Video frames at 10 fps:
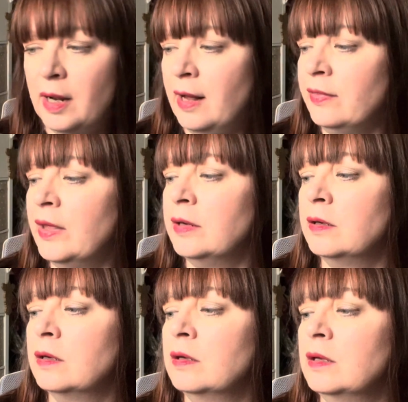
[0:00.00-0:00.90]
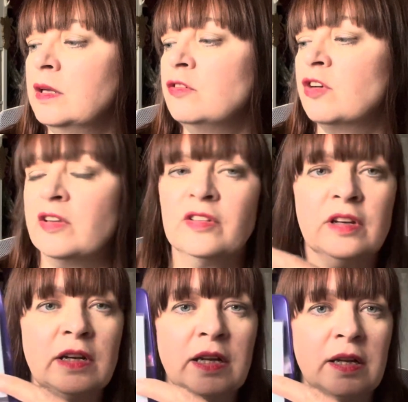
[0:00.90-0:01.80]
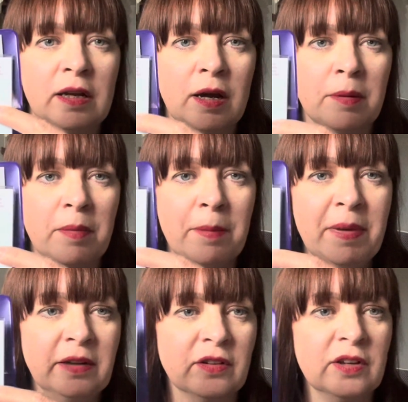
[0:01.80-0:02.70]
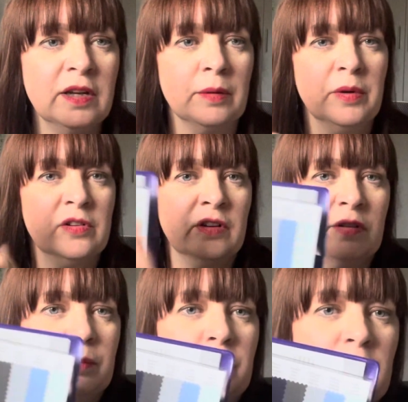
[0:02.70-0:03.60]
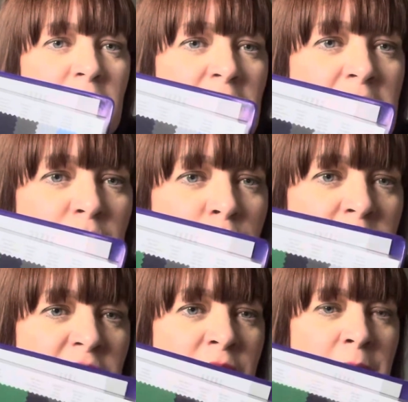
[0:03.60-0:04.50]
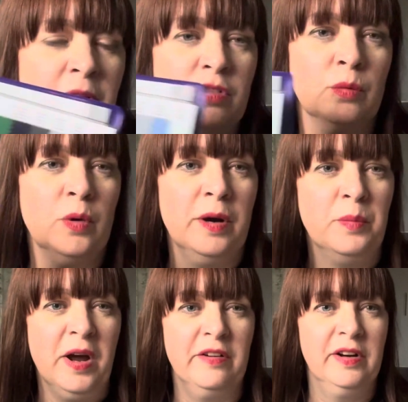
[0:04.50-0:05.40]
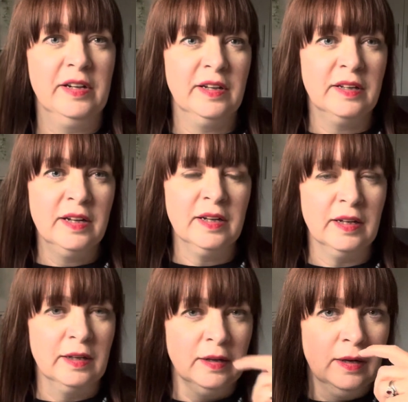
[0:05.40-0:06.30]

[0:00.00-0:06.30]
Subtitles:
and then interestingly a mint here, which is a little bit similar to what I'm wearing in here.